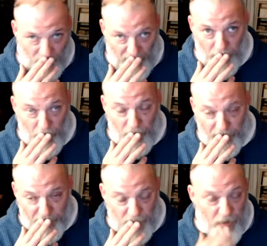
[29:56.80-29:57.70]
at all
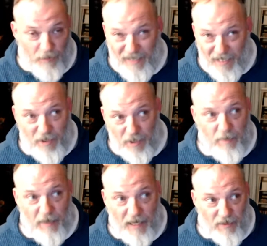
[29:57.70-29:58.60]
there. Excuse me. They
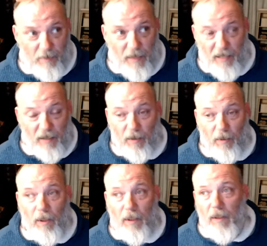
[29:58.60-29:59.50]
just passed
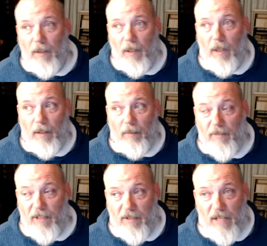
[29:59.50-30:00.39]
medical
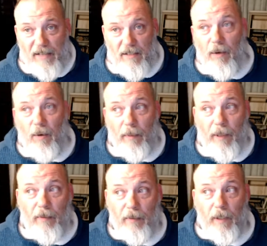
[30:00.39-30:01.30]
this last go
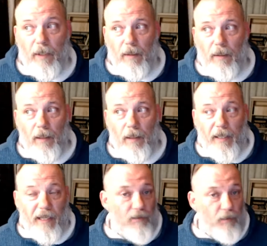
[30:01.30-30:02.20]
around.
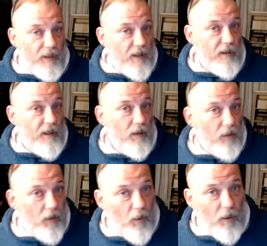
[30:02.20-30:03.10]
As we're here in
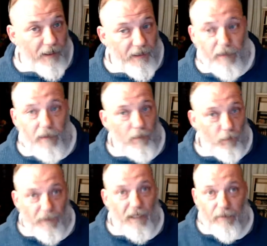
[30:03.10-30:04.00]
Illinois,
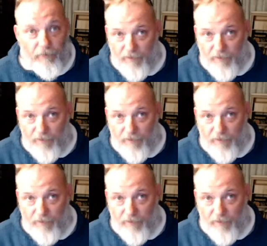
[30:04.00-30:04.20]
we have